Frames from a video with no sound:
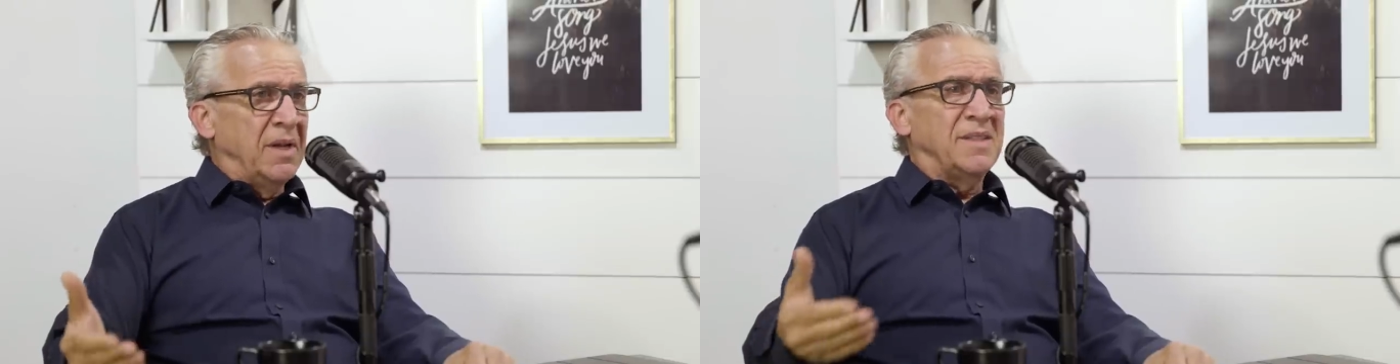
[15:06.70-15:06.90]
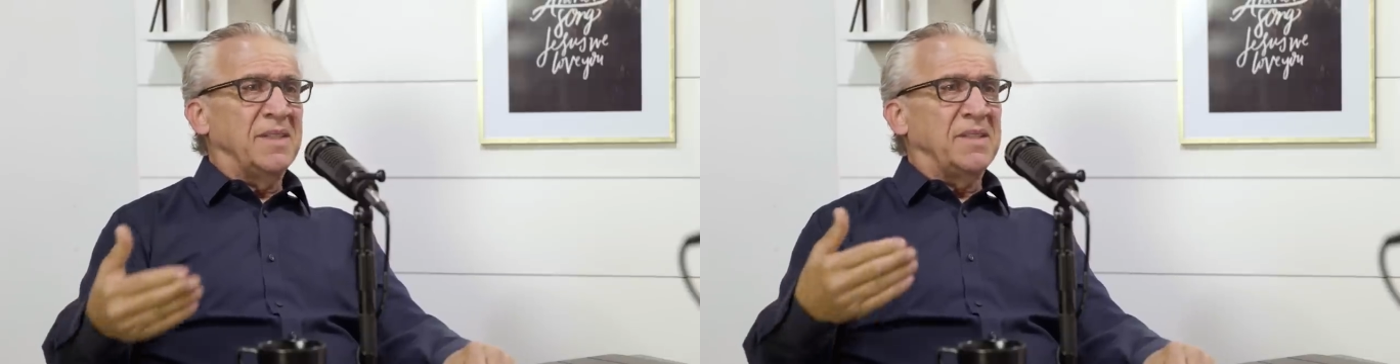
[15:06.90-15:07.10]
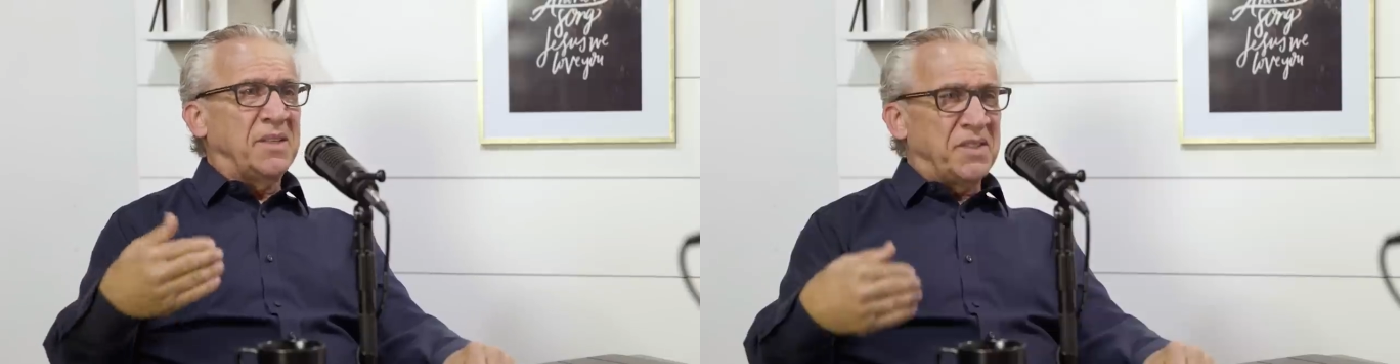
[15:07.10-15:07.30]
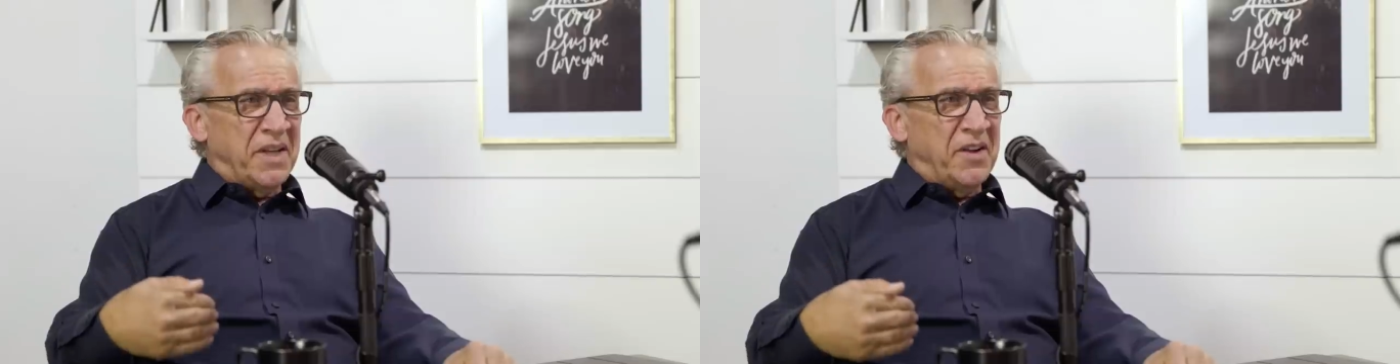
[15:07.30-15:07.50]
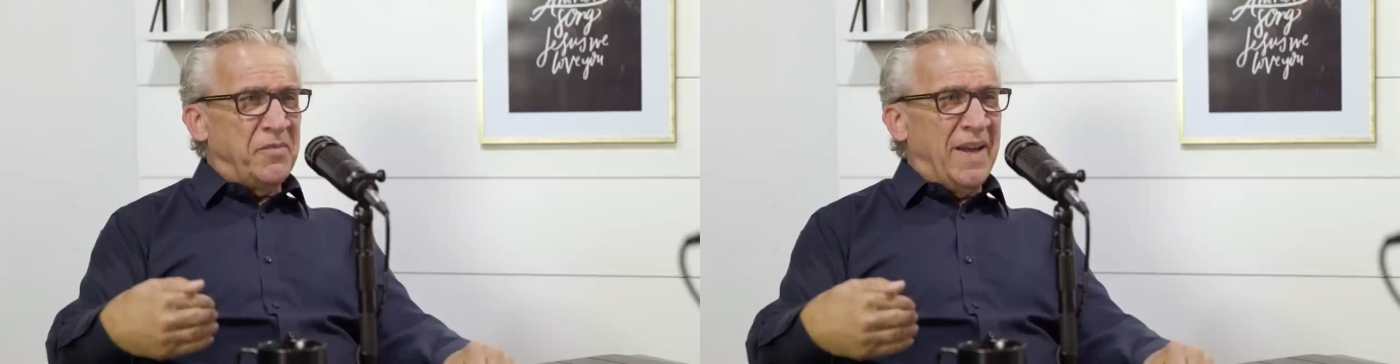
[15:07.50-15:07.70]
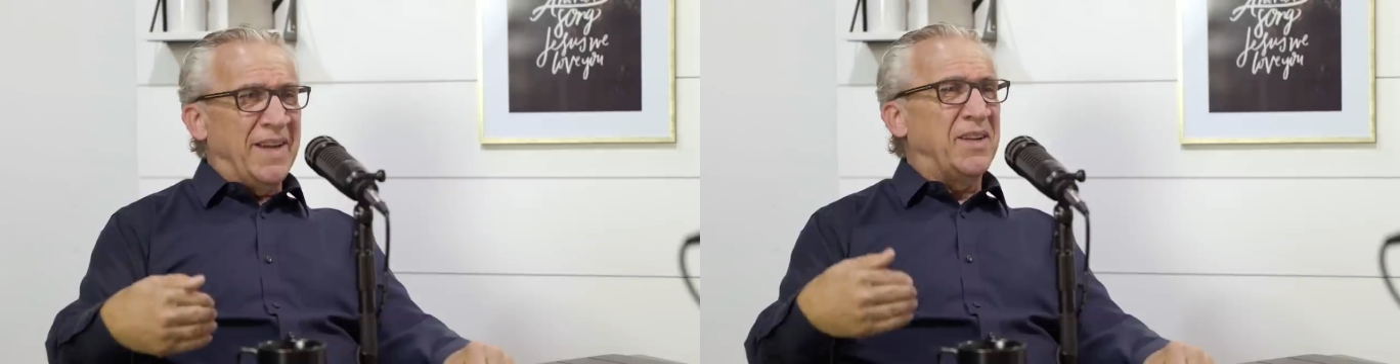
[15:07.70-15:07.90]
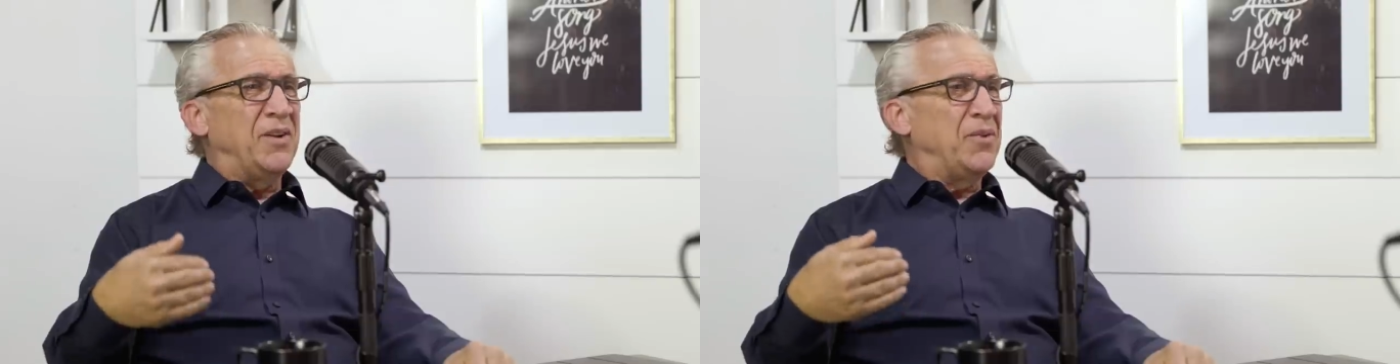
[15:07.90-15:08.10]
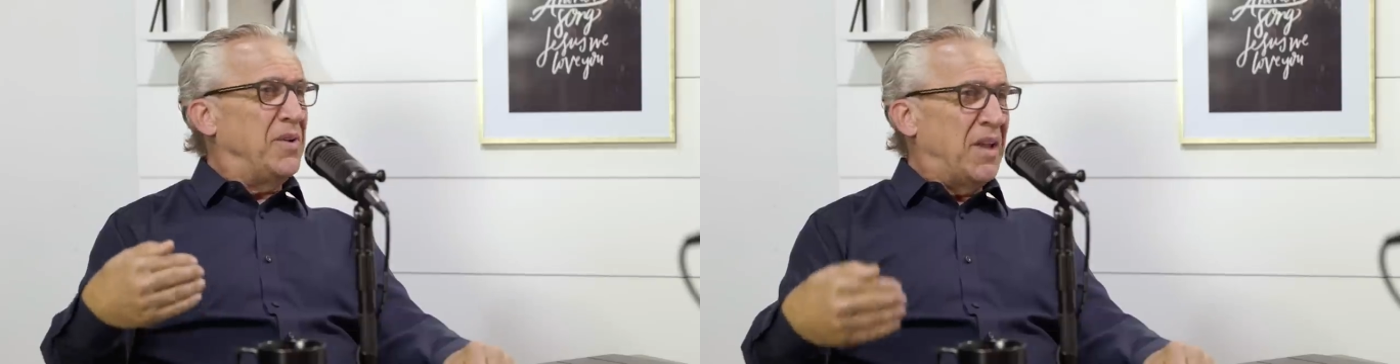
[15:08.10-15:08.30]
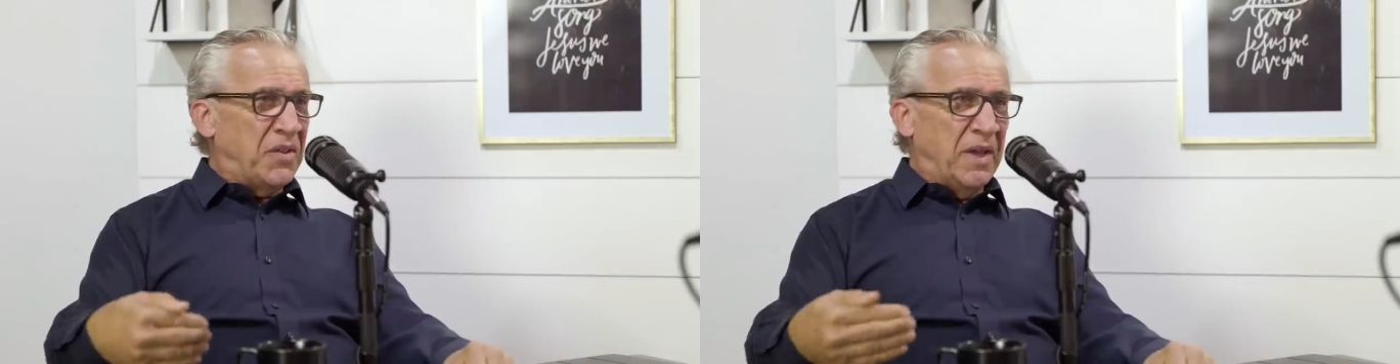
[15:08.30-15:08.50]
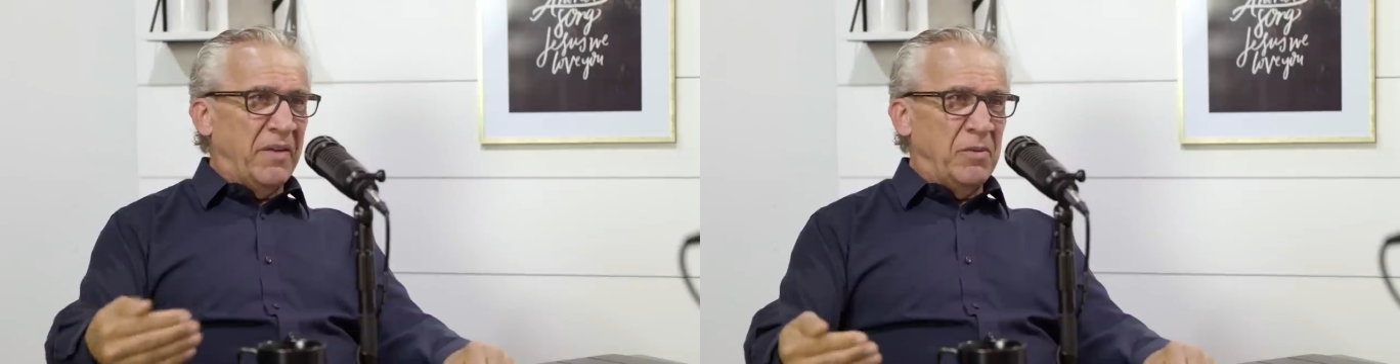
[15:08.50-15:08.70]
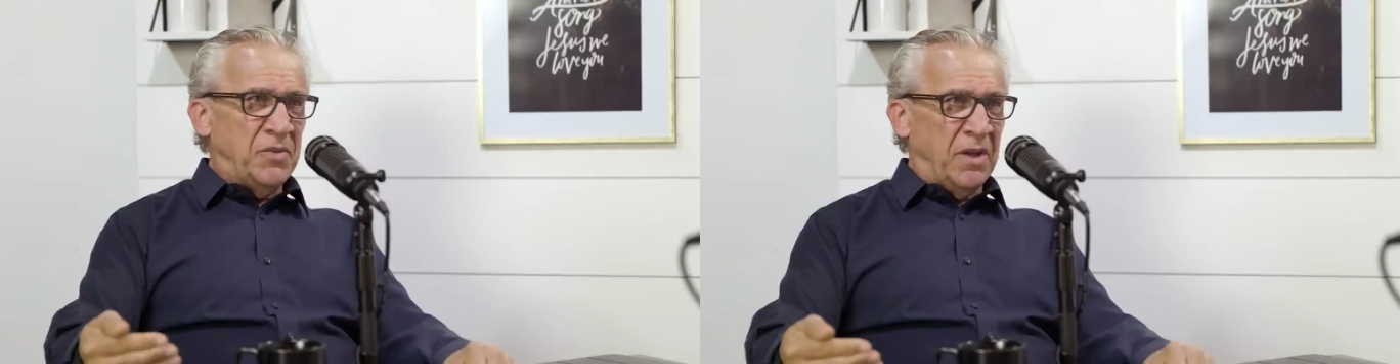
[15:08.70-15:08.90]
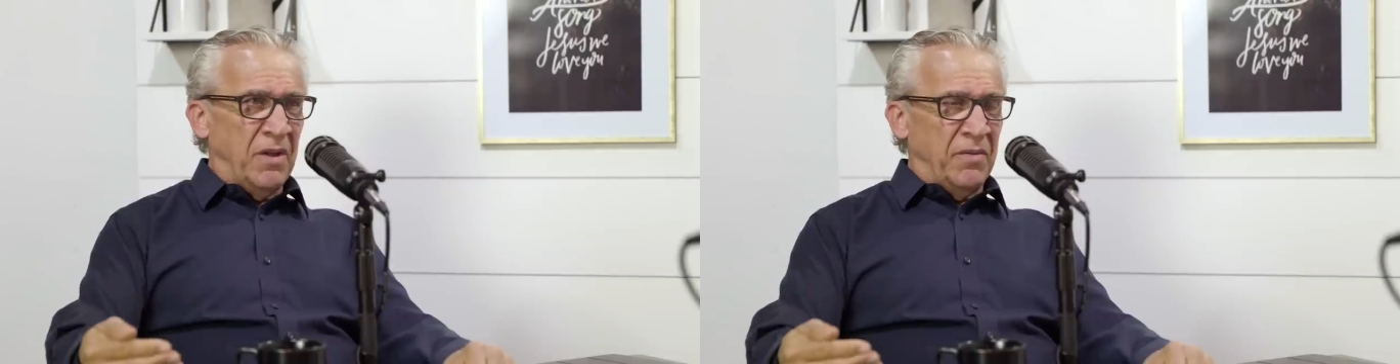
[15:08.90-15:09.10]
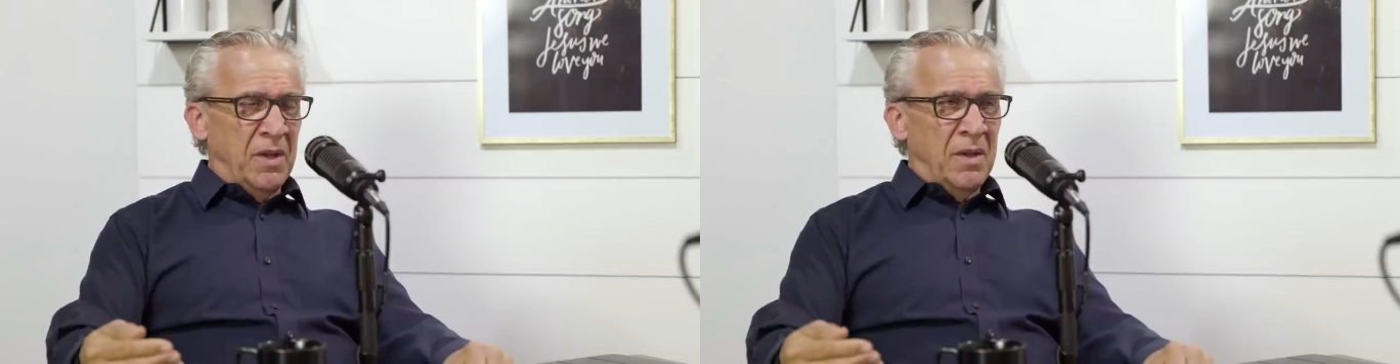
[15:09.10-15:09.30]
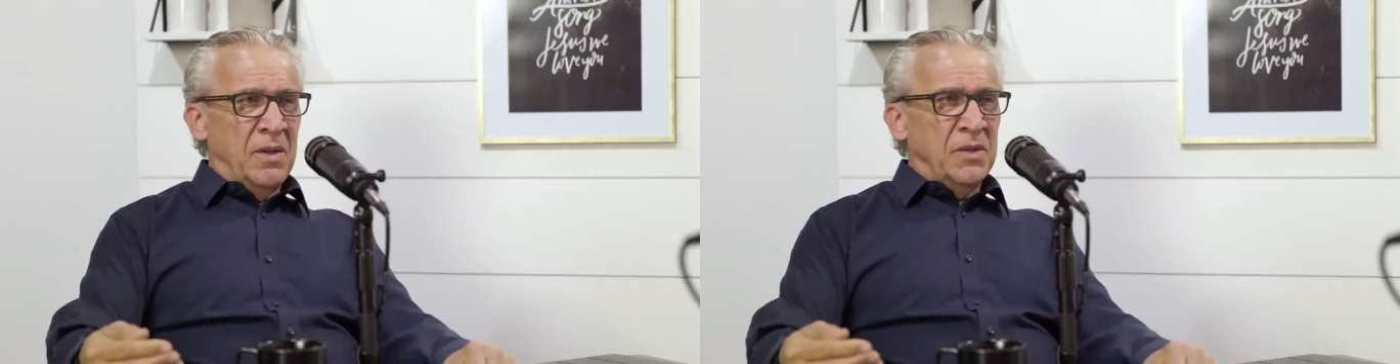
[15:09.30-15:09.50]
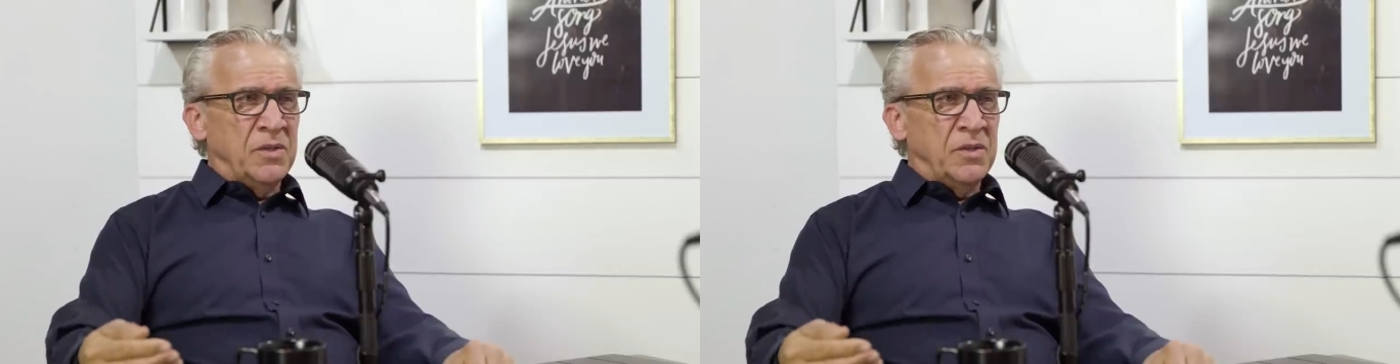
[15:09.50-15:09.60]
He yeah. says, the Son of Man can do nothing of himself.